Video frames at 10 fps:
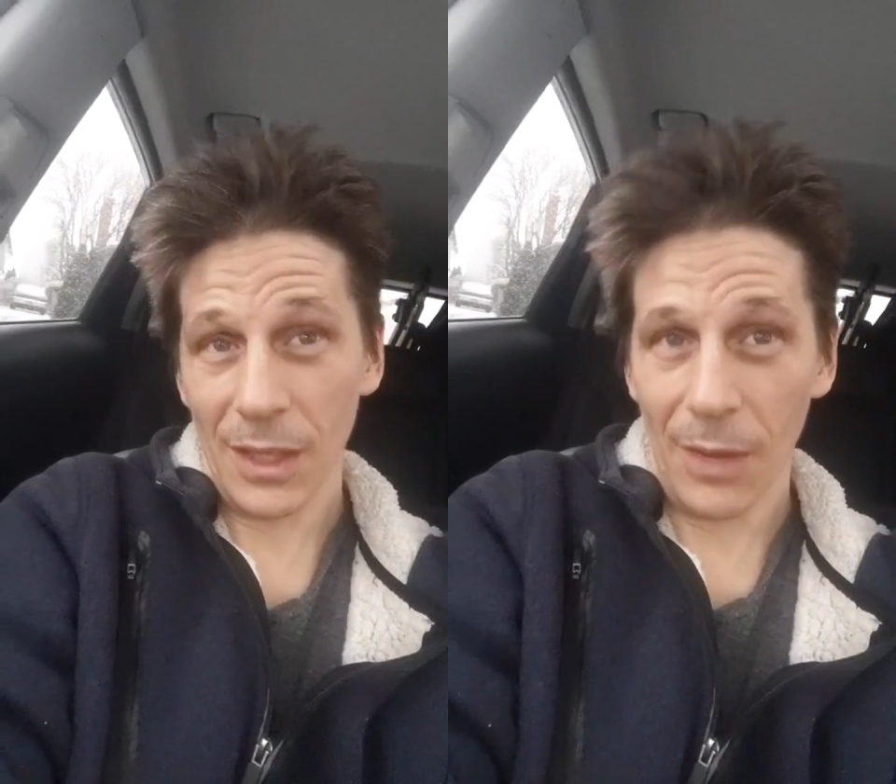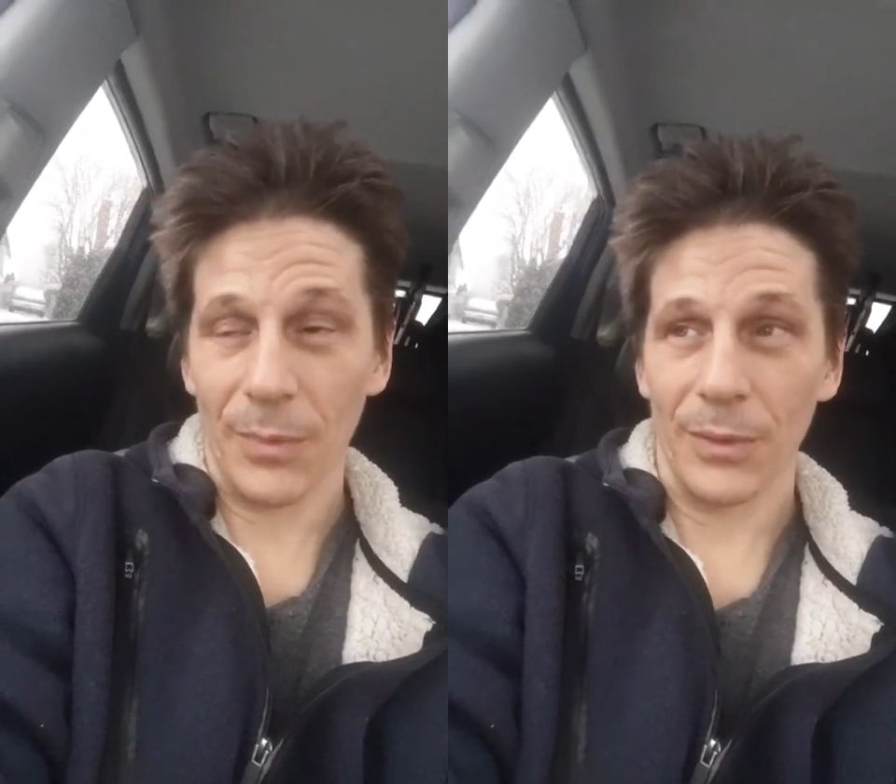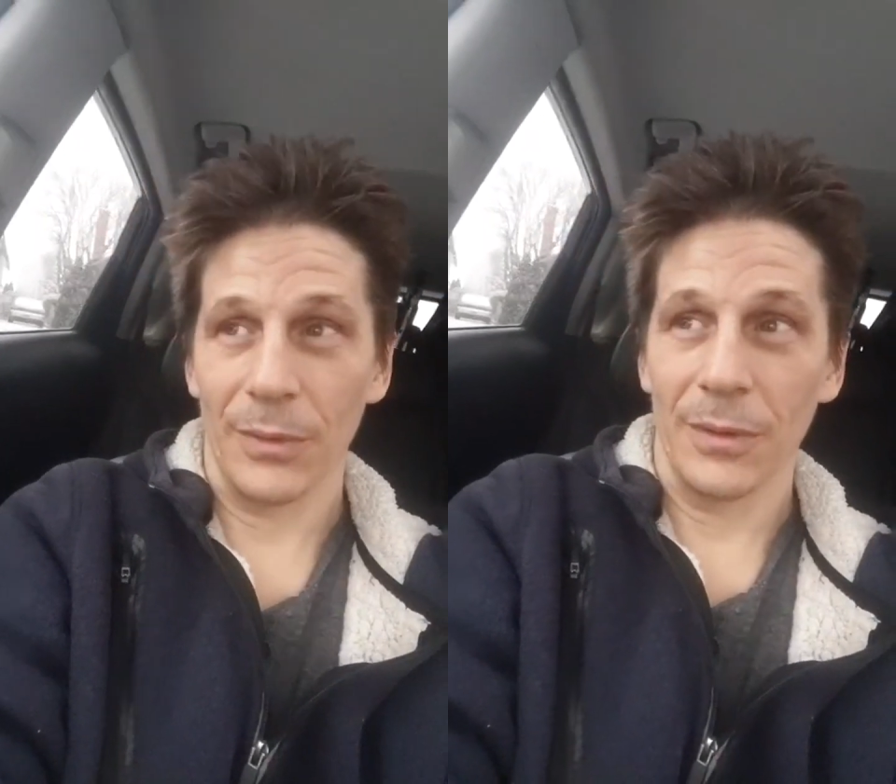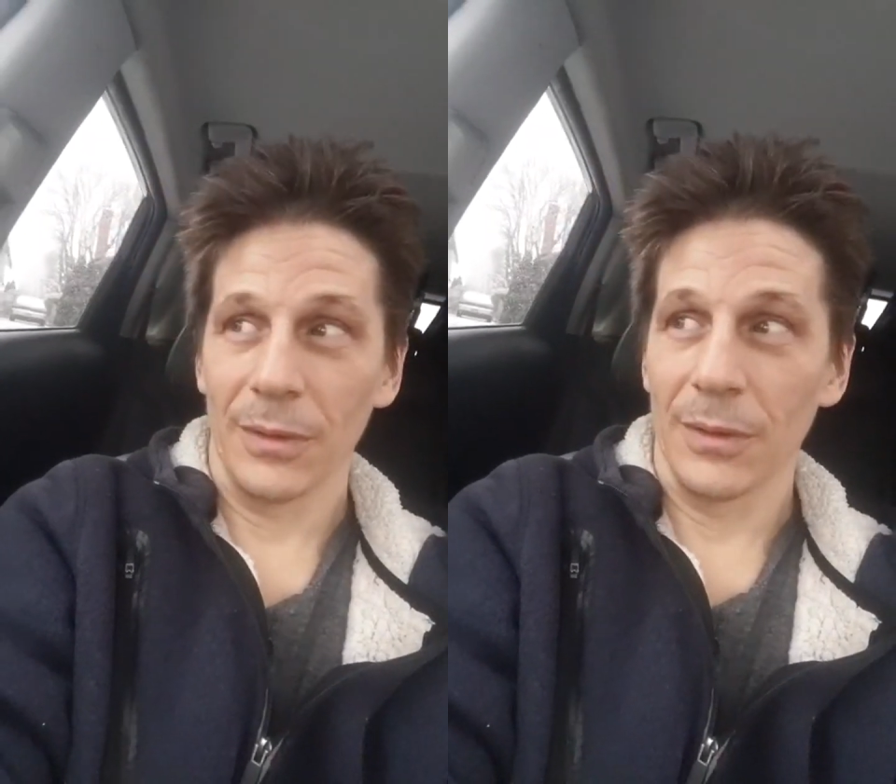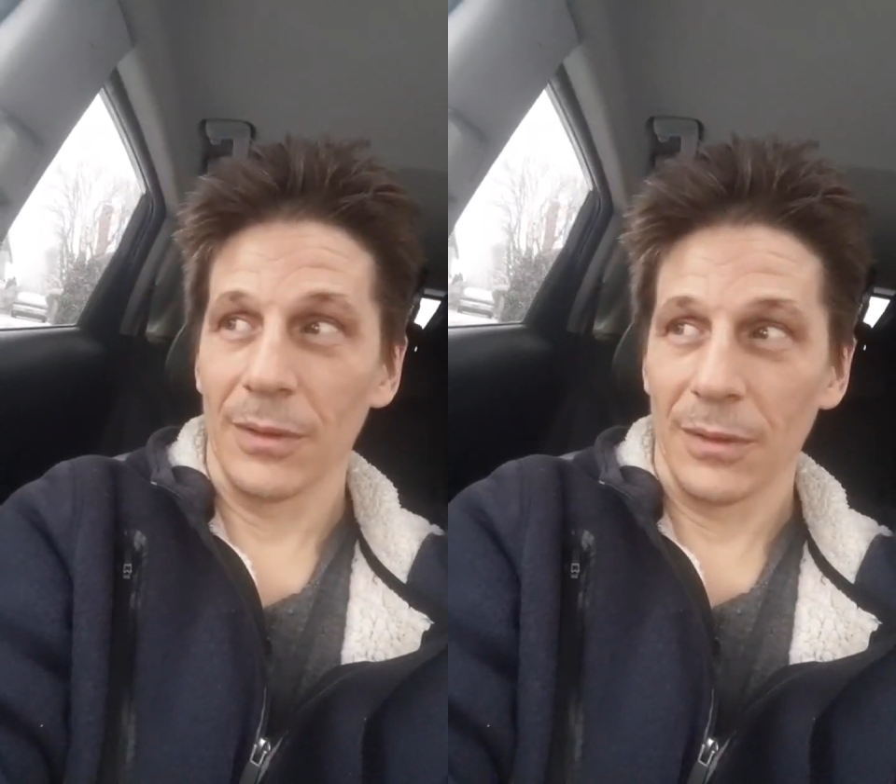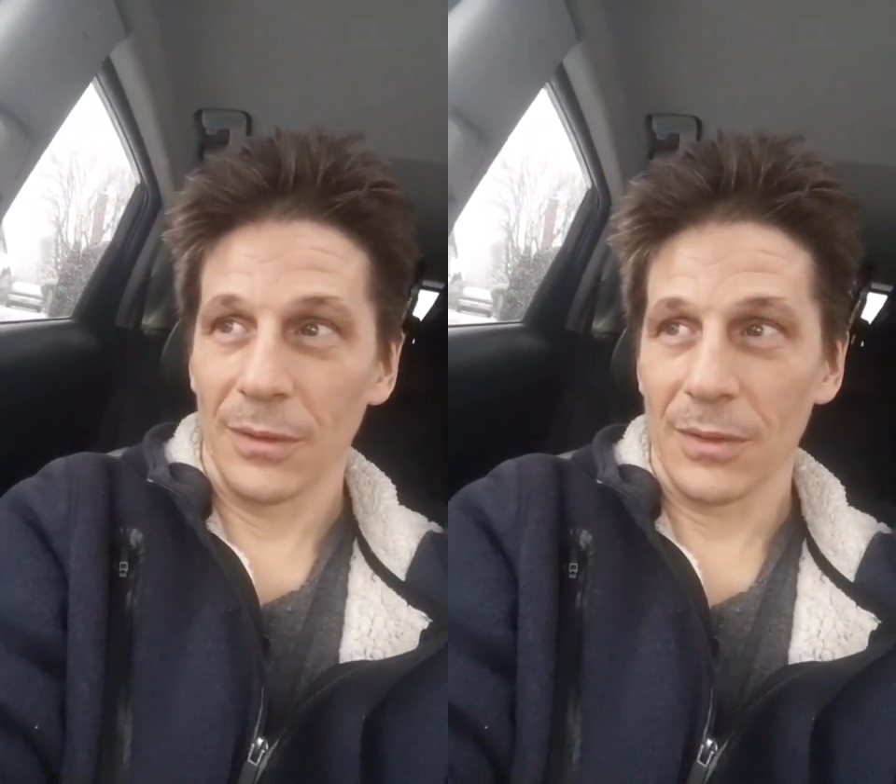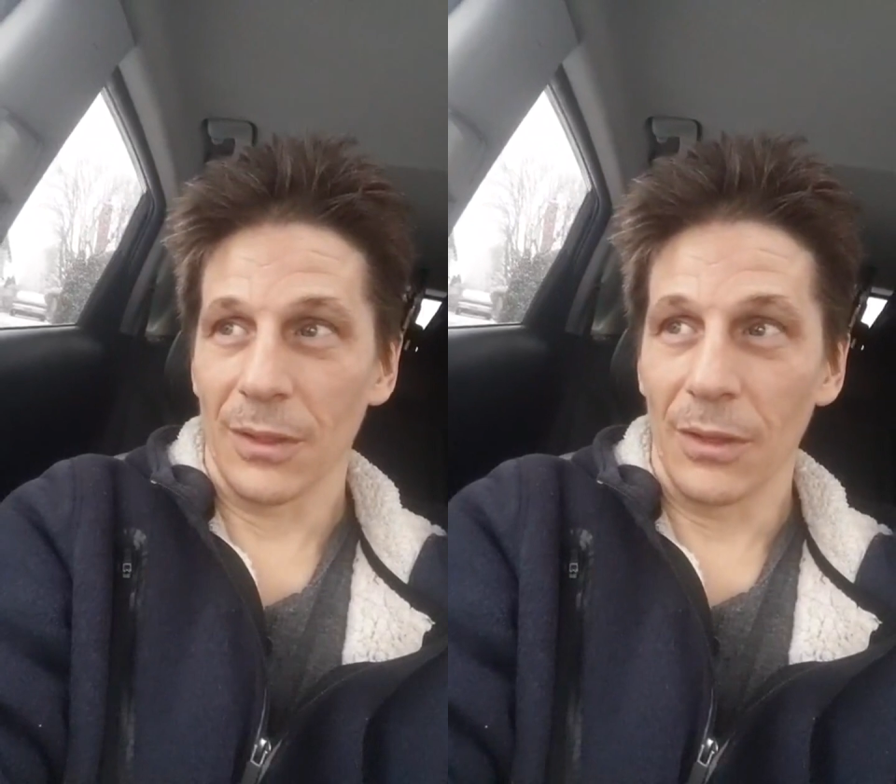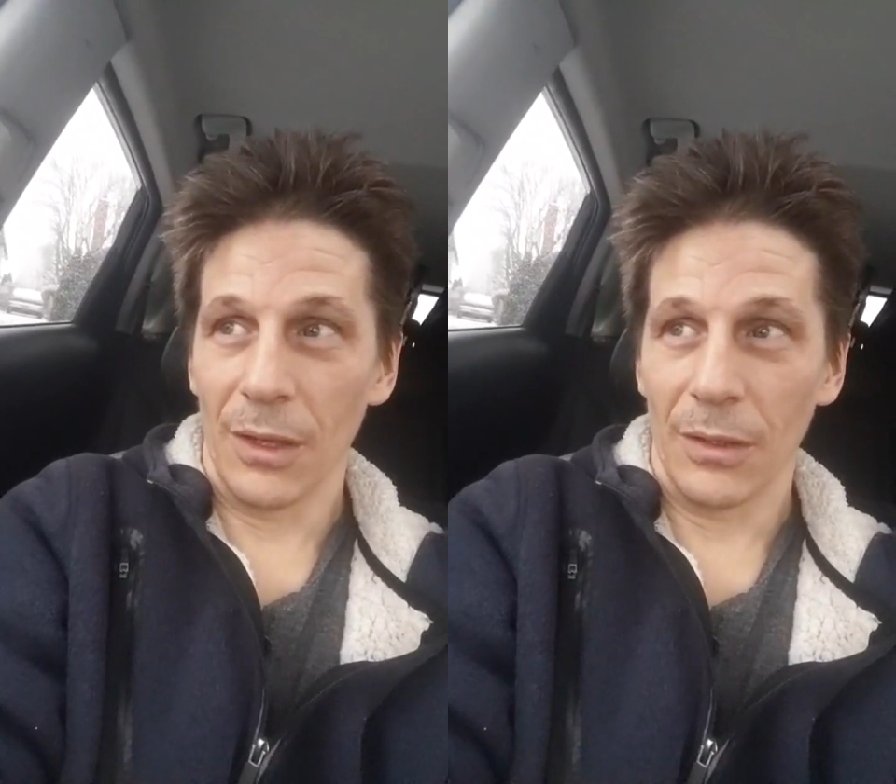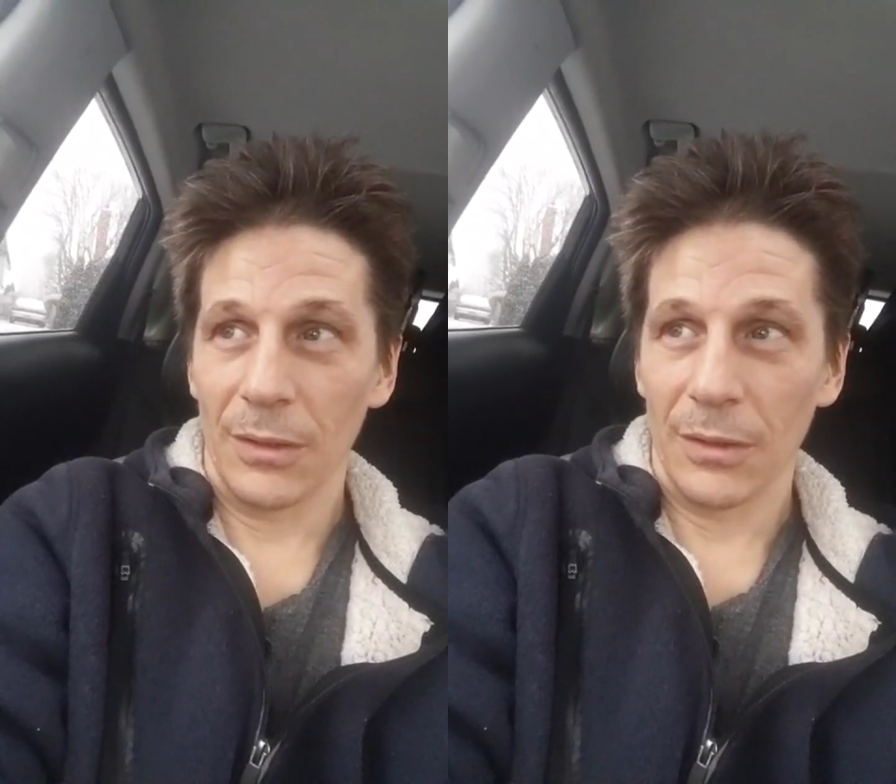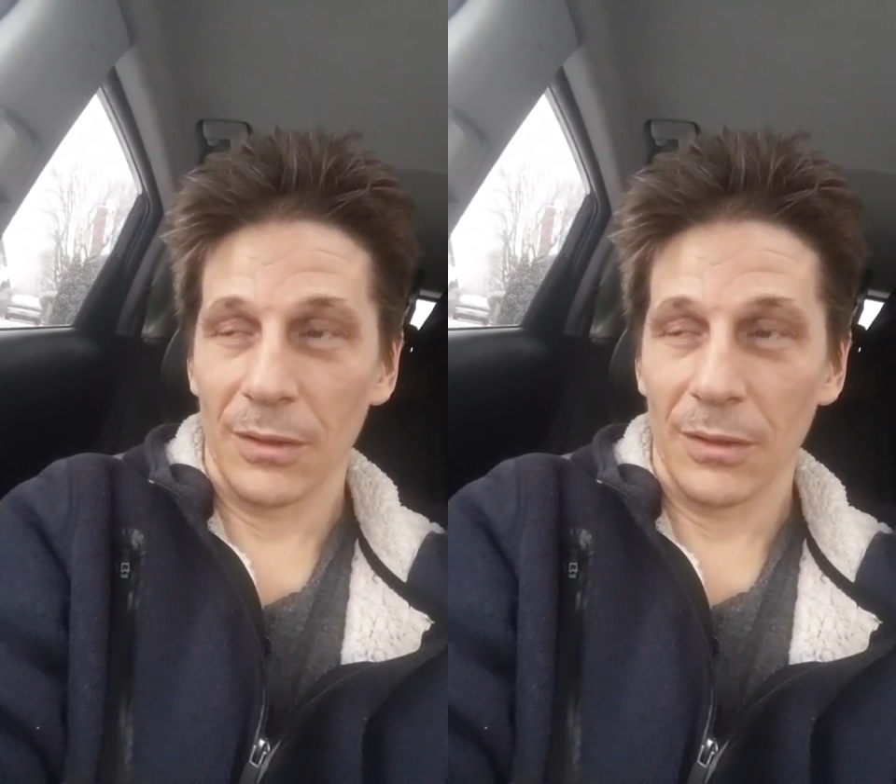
up. It's like duh.